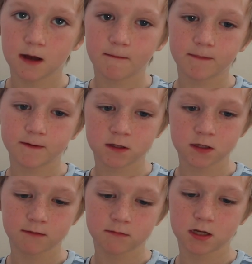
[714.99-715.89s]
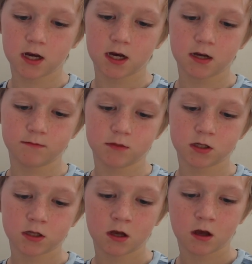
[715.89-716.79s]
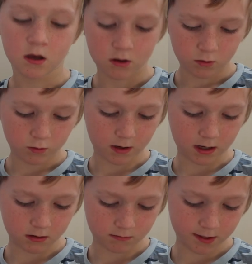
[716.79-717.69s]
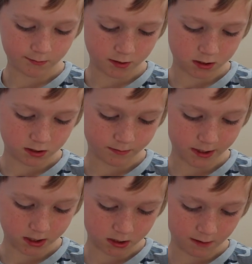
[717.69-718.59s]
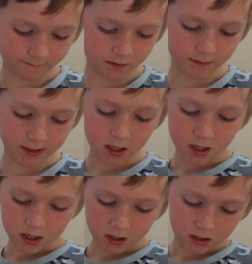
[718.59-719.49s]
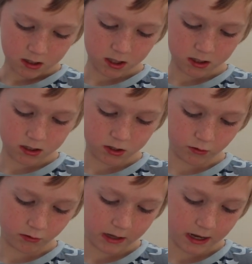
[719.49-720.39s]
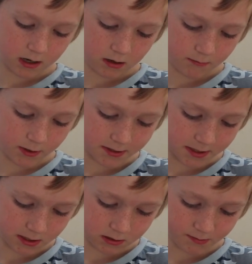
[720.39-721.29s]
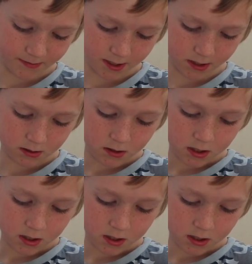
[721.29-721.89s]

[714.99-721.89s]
Because sometimes when people explain stuff to me, I still don't get it because they explain it